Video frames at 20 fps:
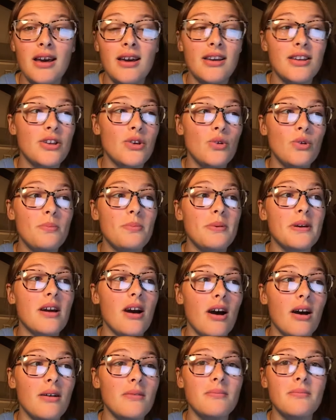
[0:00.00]
you'll
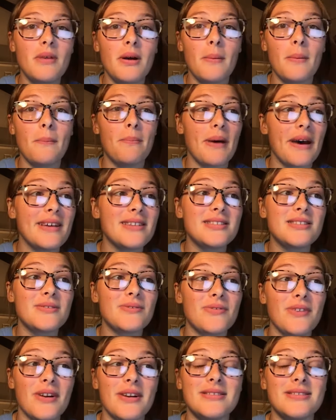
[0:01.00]
become best
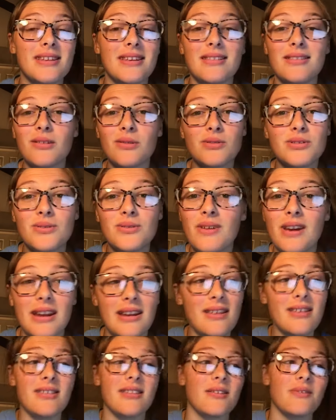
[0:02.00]
friends, and they'll do
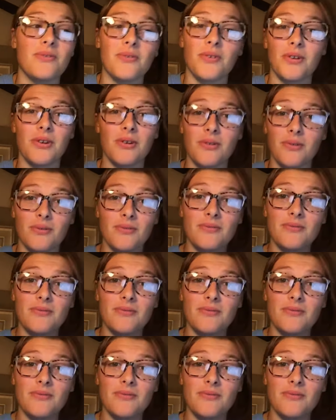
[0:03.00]
anything for you.